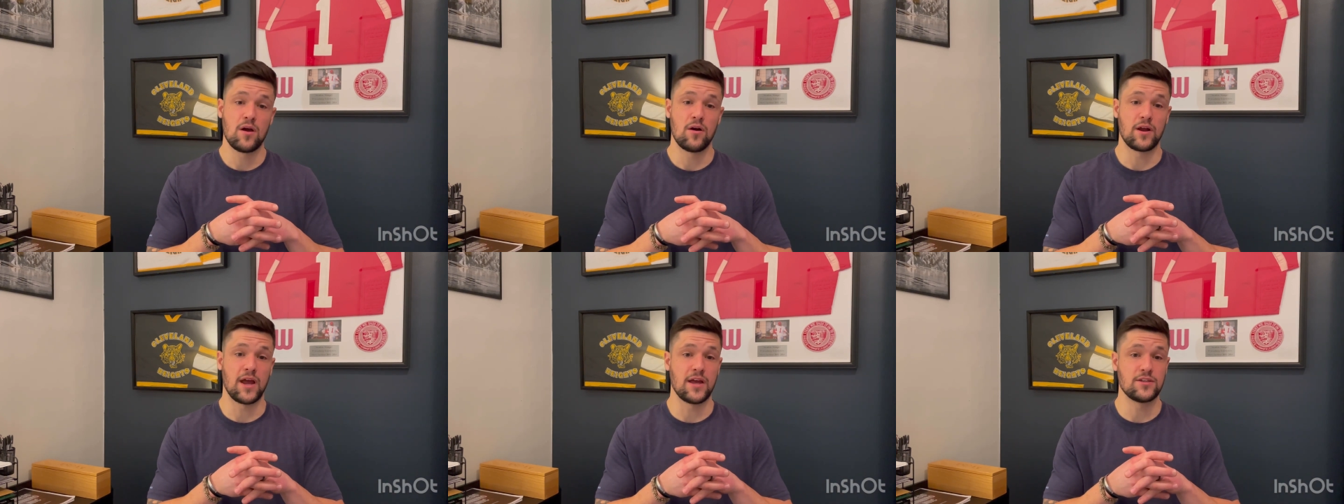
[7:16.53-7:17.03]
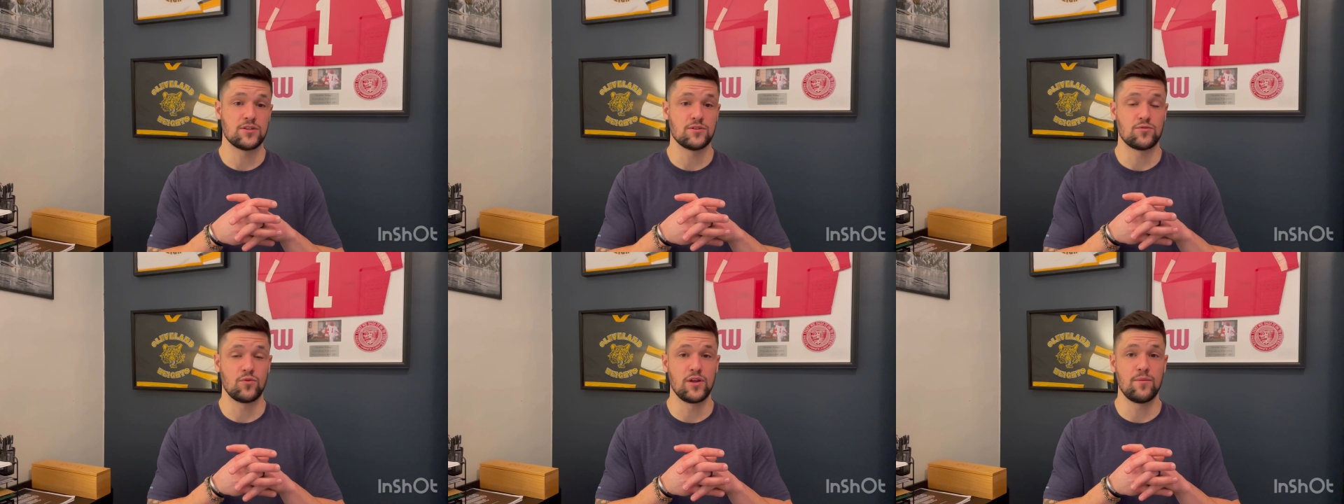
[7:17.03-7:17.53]
Okay, so
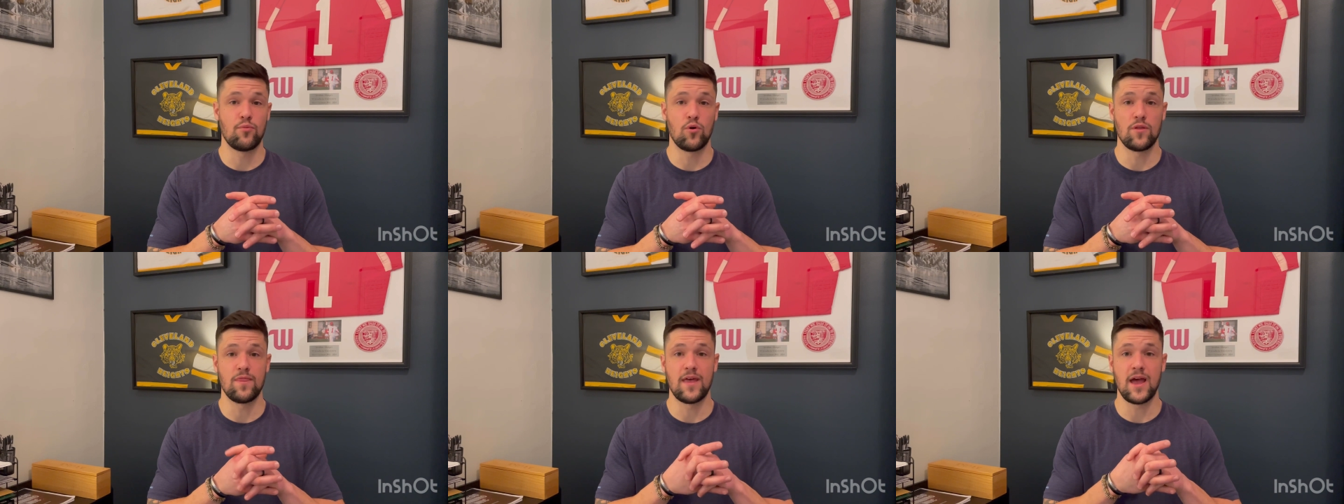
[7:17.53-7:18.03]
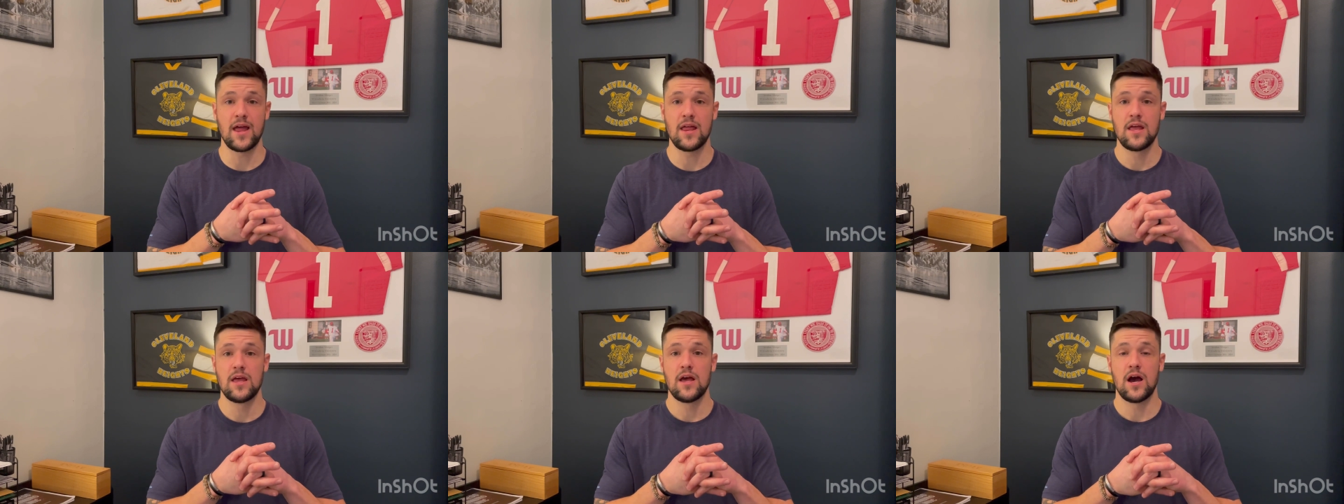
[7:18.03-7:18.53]
it's really important
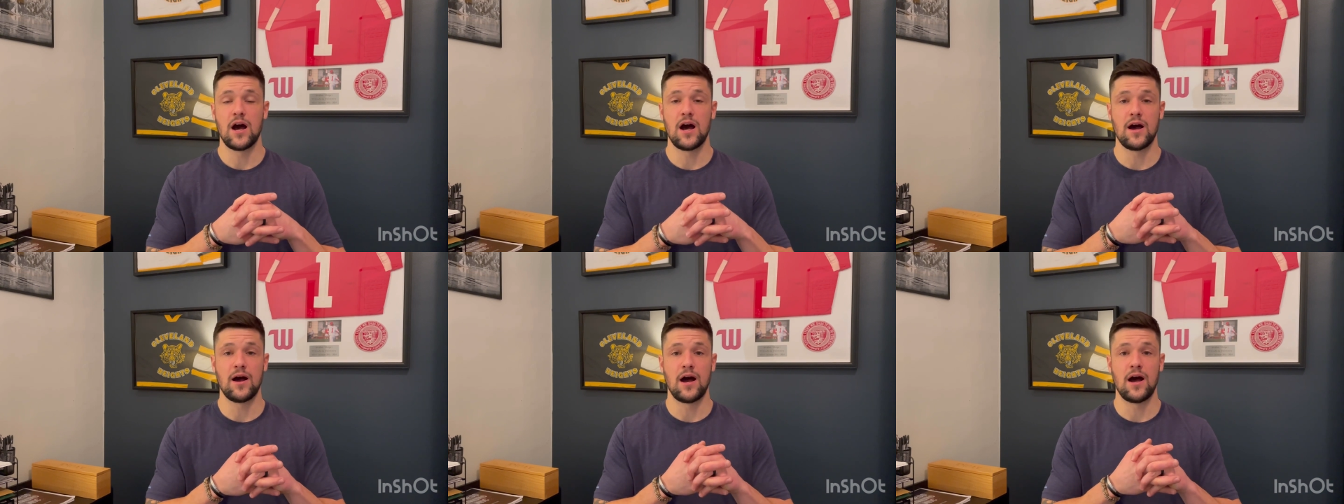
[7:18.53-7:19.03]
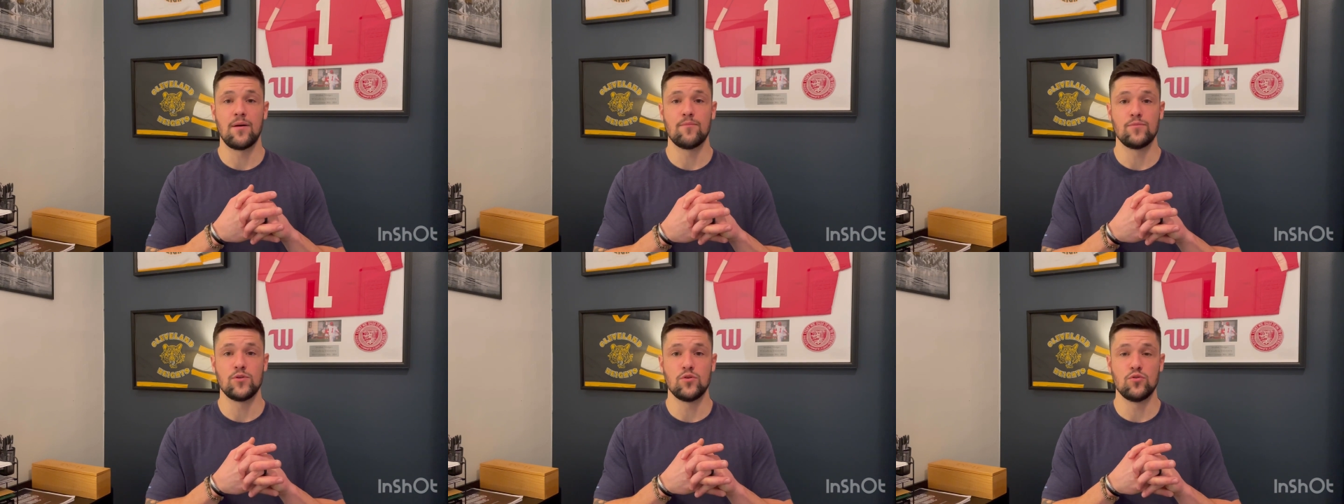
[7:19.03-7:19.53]
that
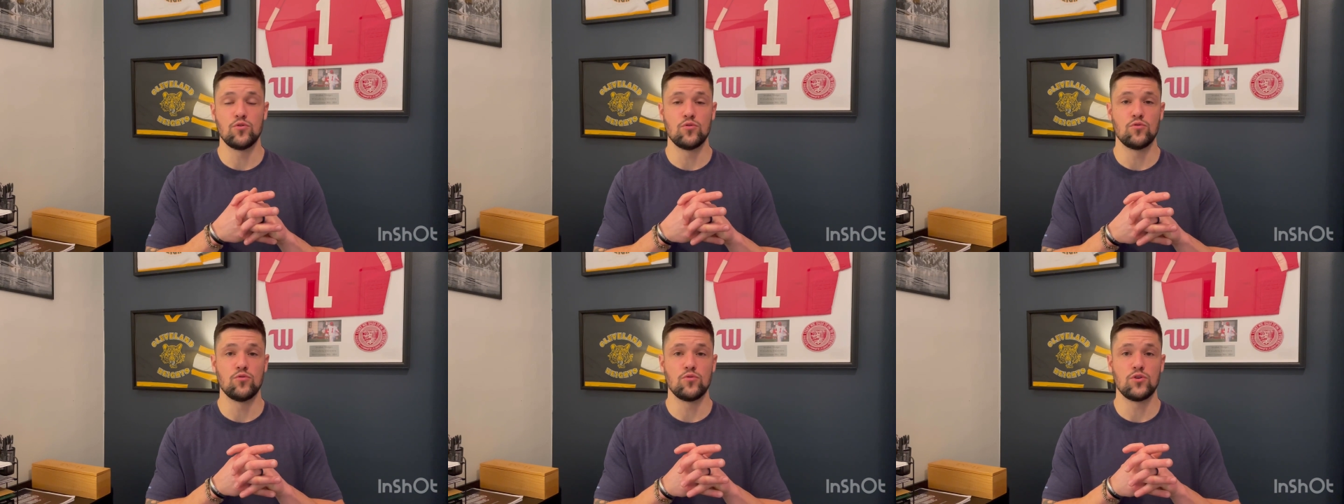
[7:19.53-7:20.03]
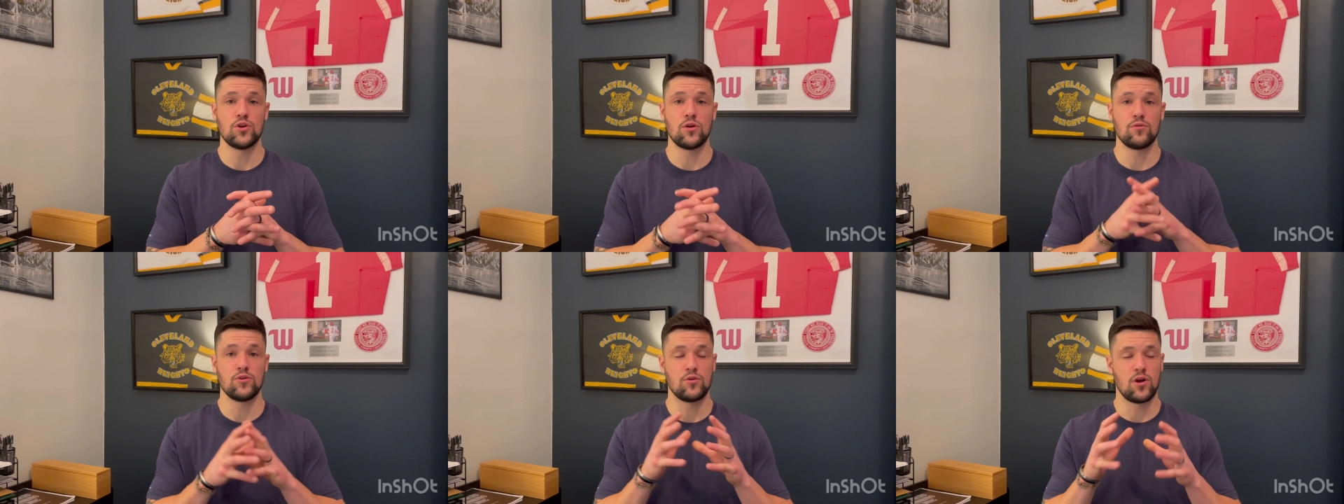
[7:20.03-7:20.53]

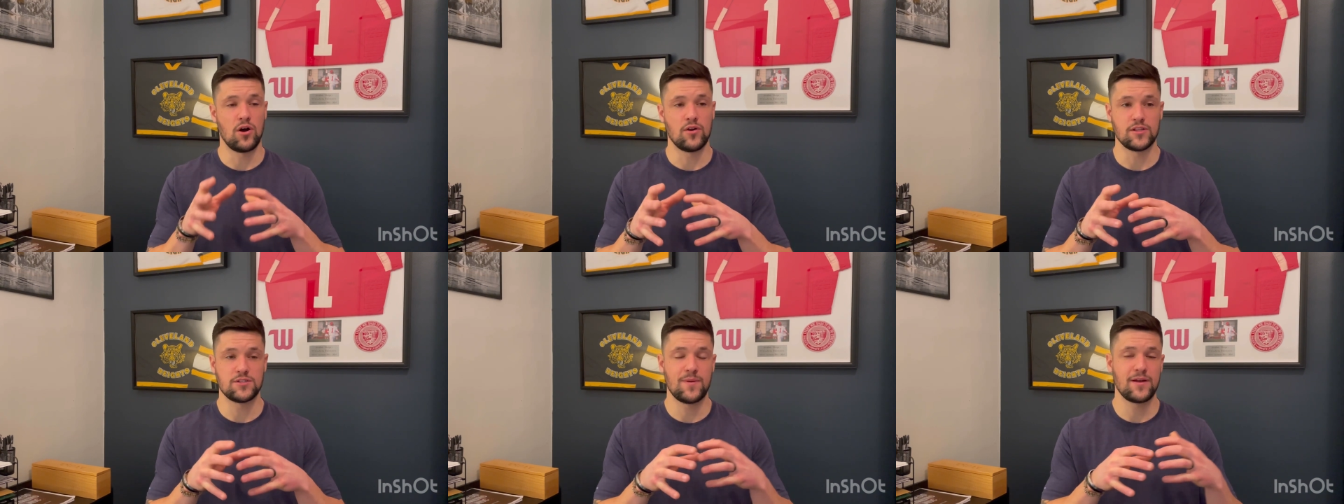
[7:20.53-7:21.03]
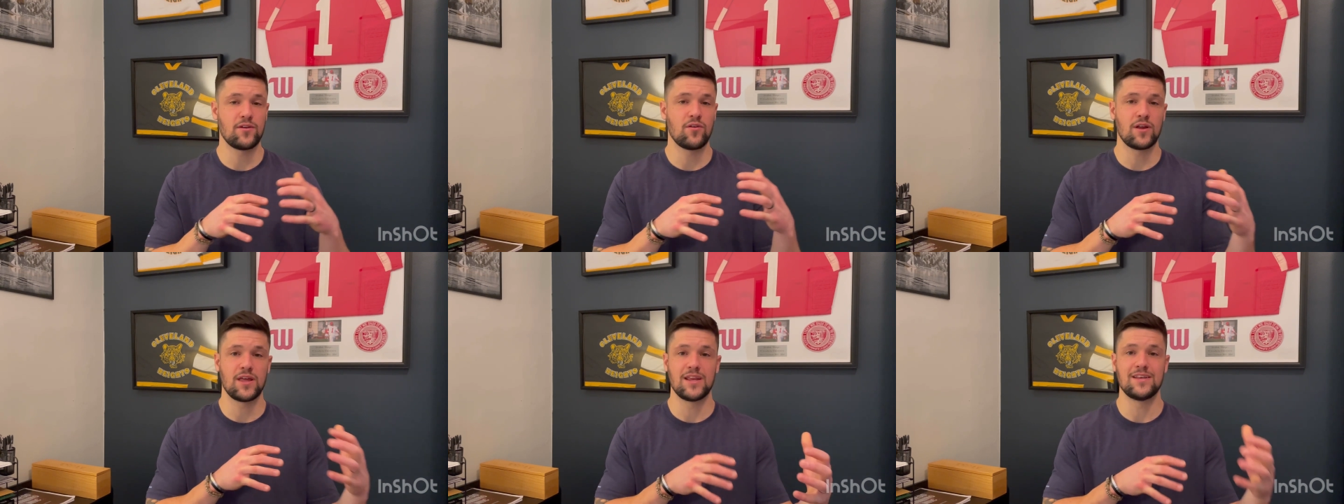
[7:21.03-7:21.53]
you call an inspector
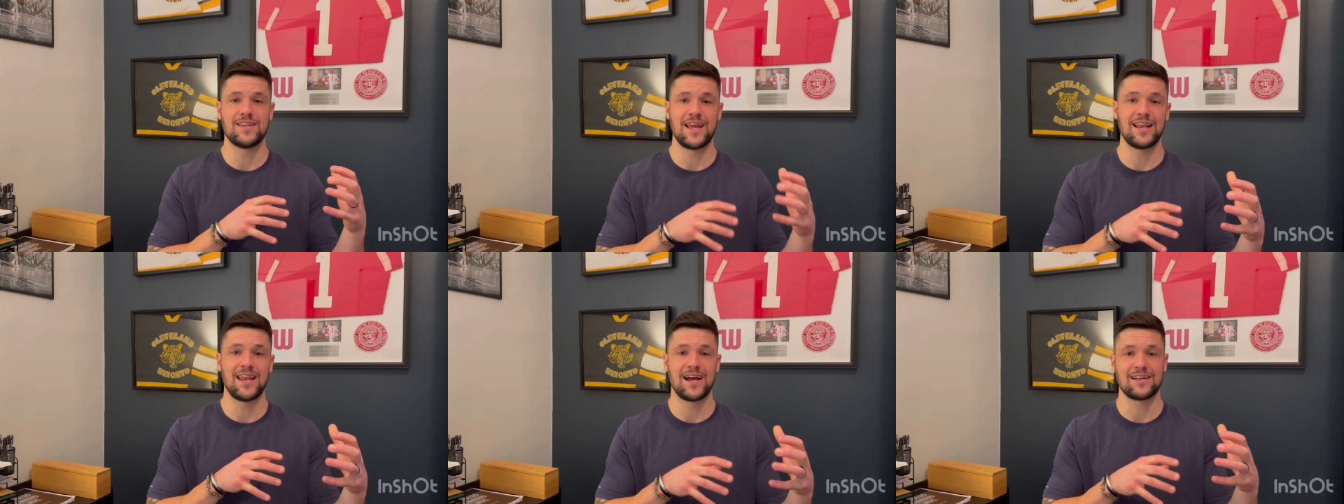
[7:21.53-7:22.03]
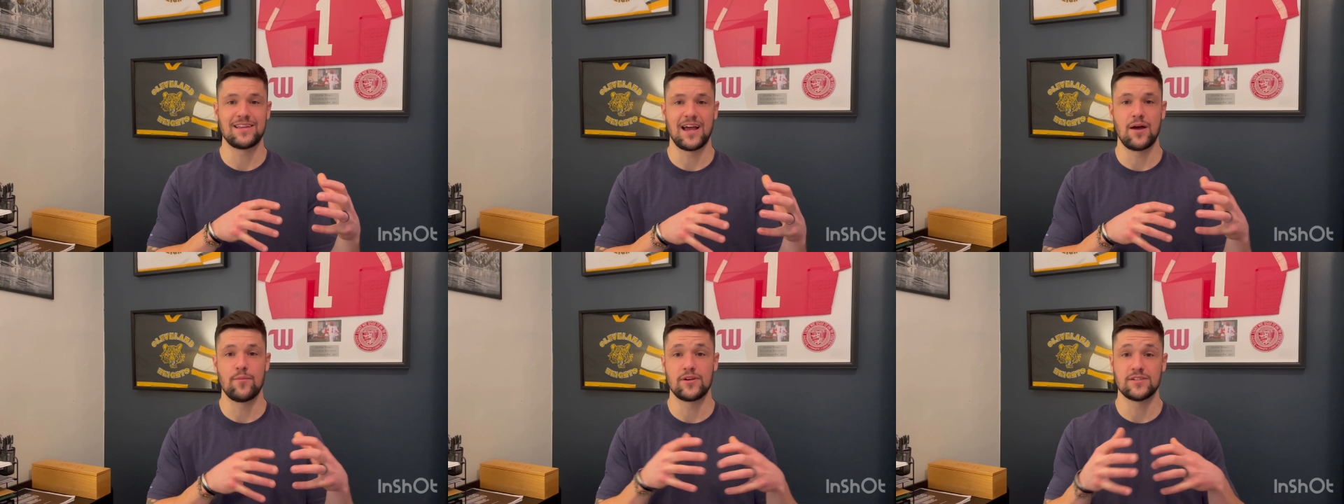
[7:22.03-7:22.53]
and get a date locked
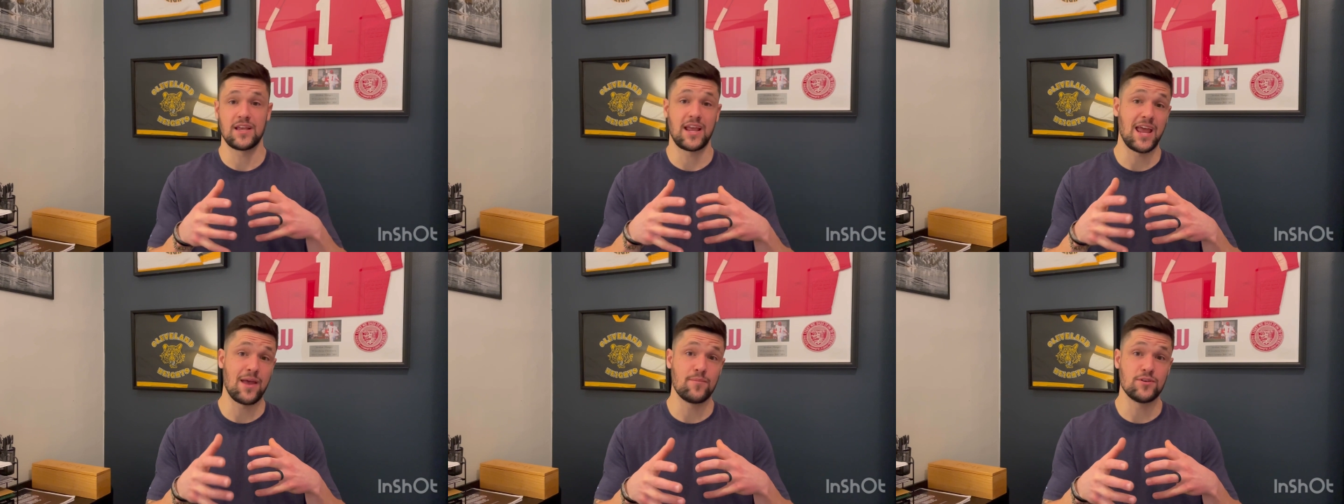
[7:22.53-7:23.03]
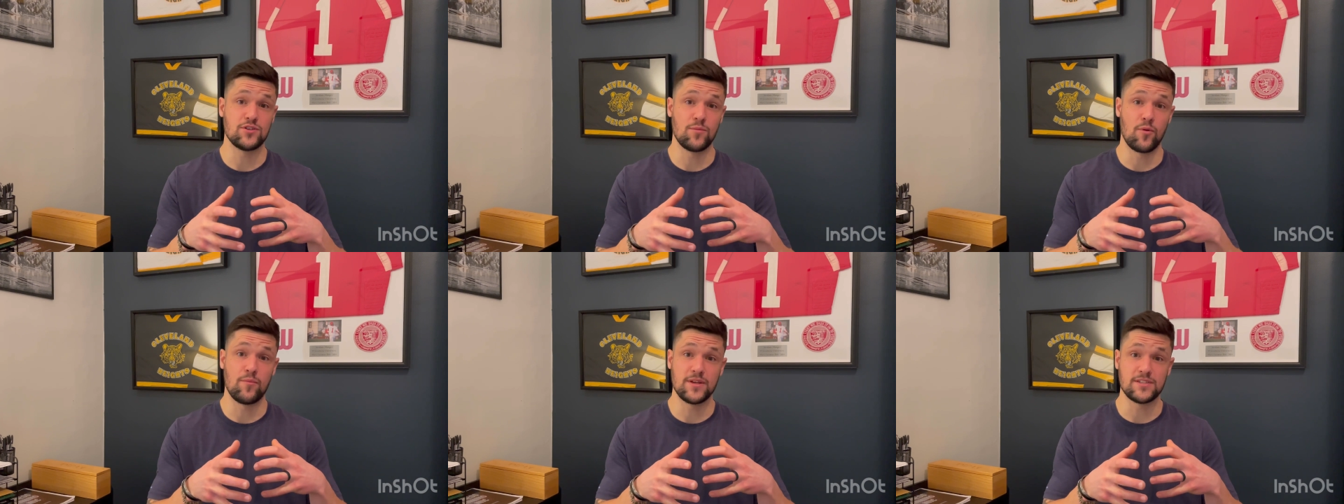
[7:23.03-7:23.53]
down, because they can be
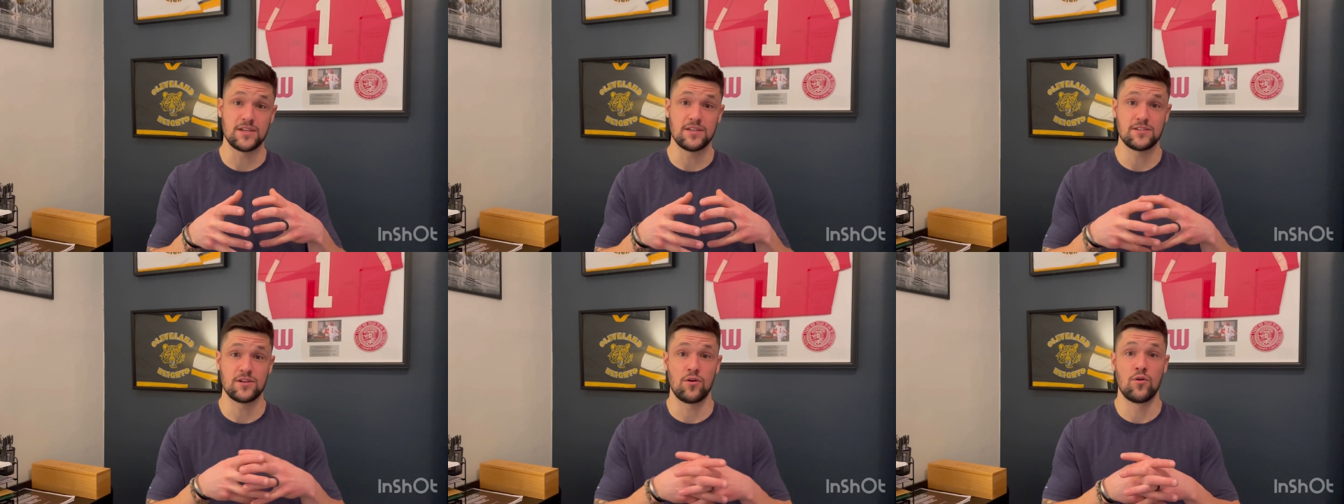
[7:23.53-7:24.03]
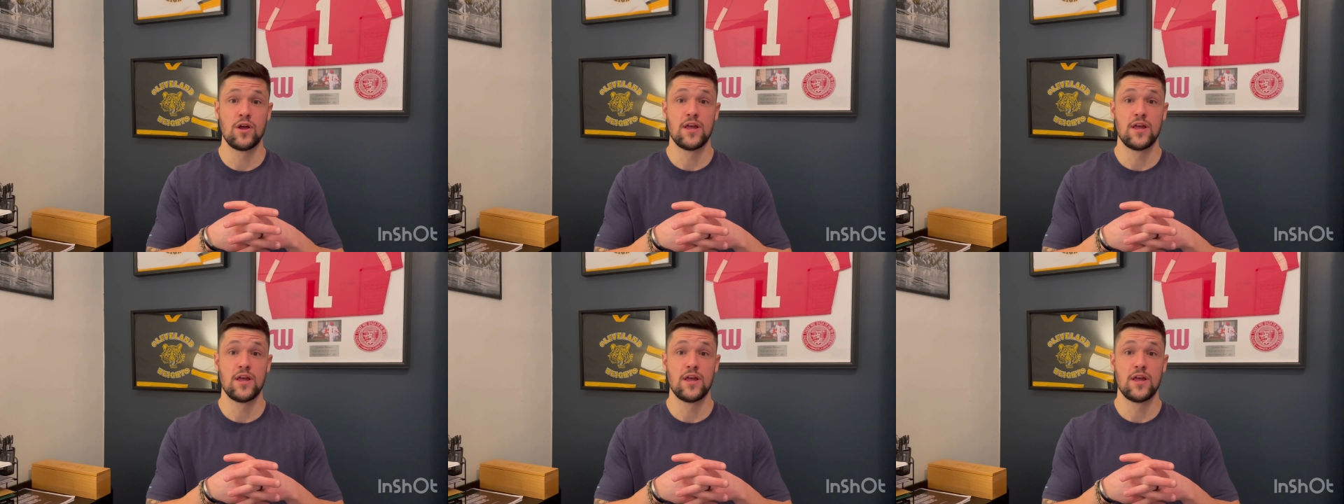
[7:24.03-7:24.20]
super busy. So